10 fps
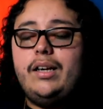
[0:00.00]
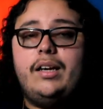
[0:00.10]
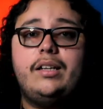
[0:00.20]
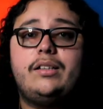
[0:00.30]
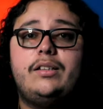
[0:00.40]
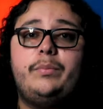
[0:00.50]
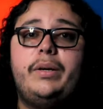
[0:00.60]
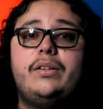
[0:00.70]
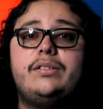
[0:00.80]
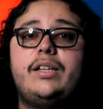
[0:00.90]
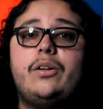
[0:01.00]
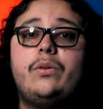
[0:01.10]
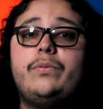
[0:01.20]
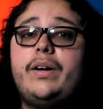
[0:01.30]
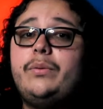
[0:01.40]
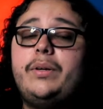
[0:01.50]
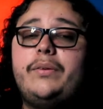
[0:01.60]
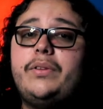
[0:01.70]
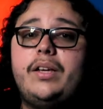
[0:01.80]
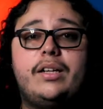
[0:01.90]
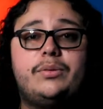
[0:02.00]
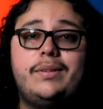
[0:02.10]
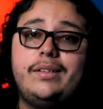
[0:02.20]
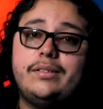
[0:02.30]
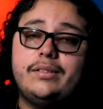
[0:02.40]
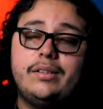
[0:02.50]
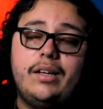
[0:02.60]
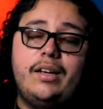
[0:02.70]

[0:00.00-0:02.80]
hit the little bell to stay notified when everything gets released.